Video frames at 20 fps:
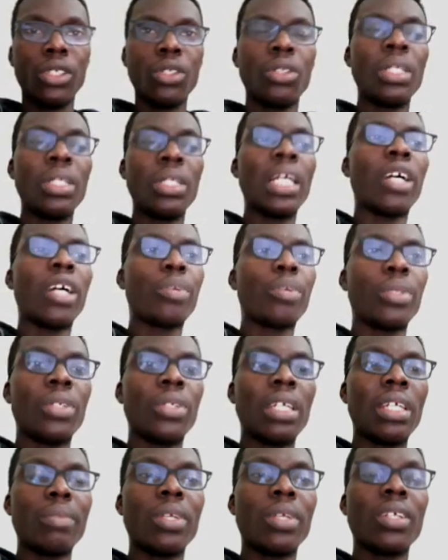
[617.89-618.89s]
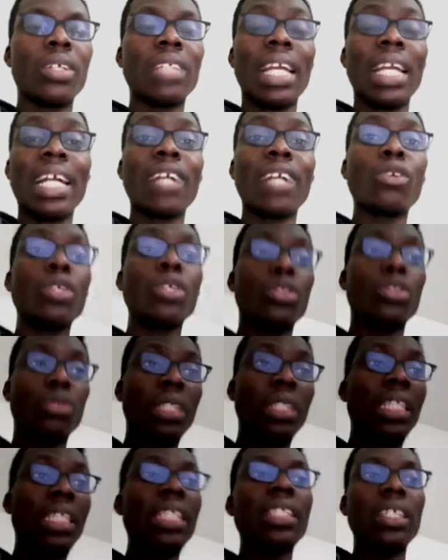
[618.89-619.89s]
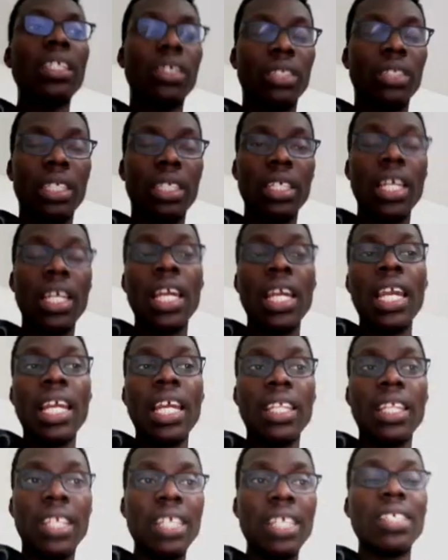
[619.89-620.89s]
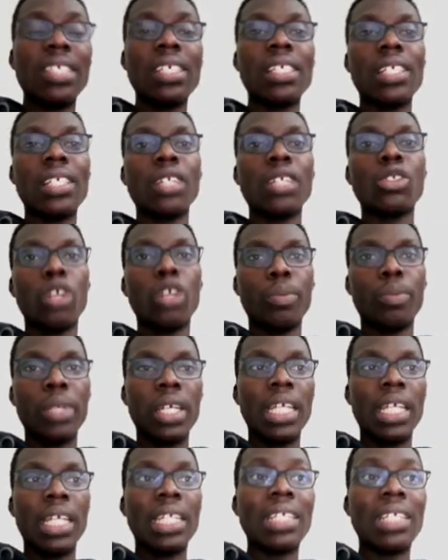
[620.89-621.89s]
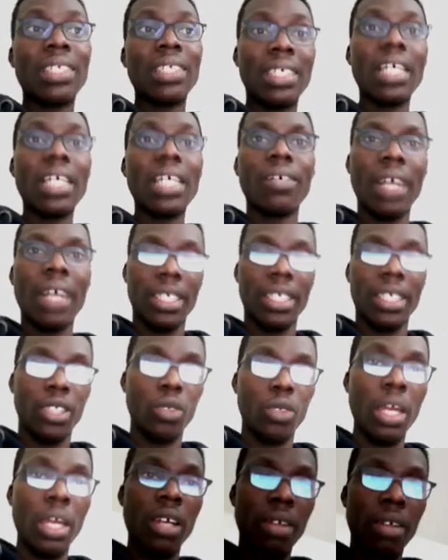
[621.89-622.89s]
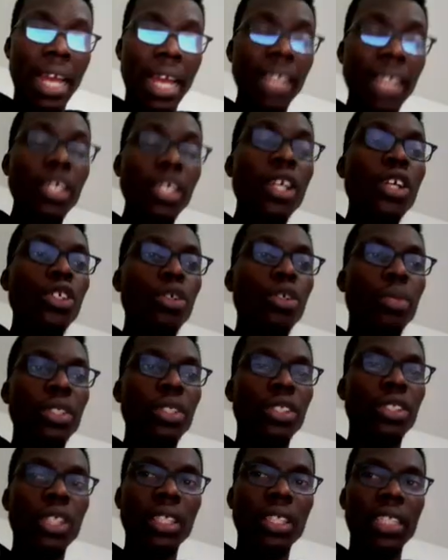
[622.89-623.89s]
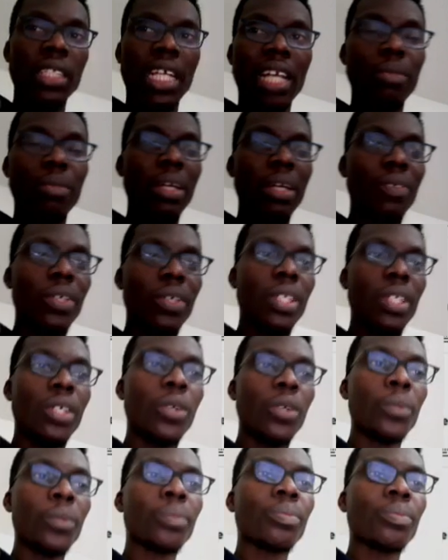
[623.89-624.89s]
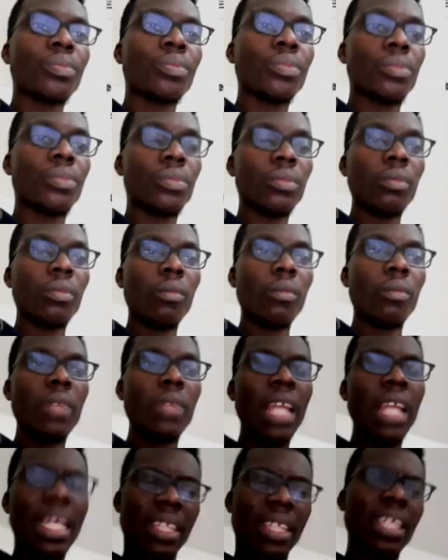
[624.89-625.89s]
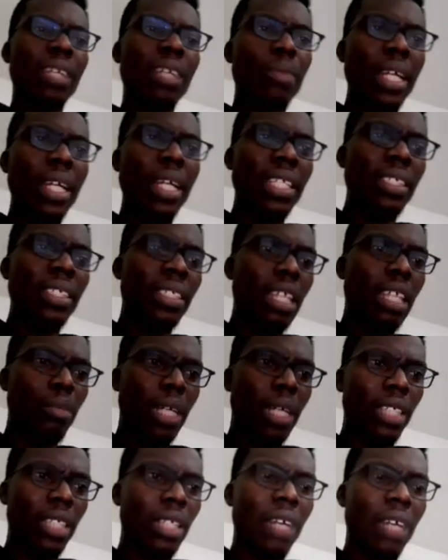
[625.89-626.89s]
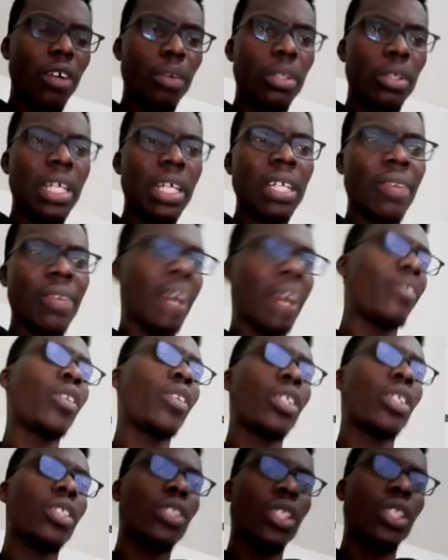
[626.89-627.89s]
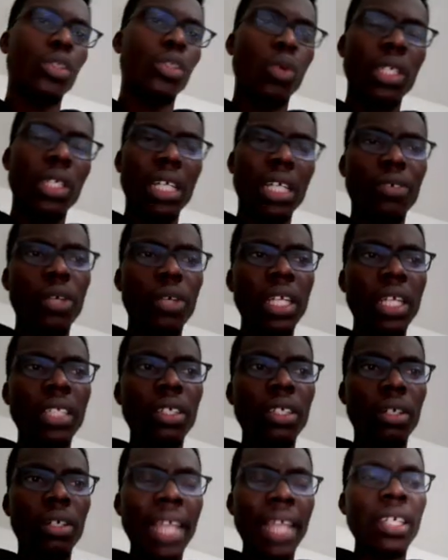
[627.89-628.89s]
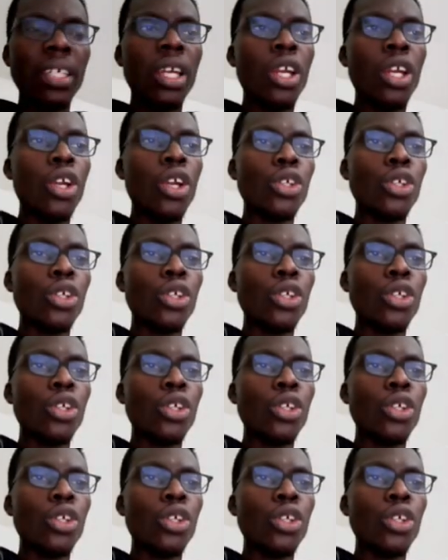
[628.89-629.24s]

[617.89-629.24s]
It's going to really help you here because I can't go into details. This is a topic in itself as it were, all right? So, but just check out my video. I think by this time I should have uploaded. If I have not, just watch out for it, all right?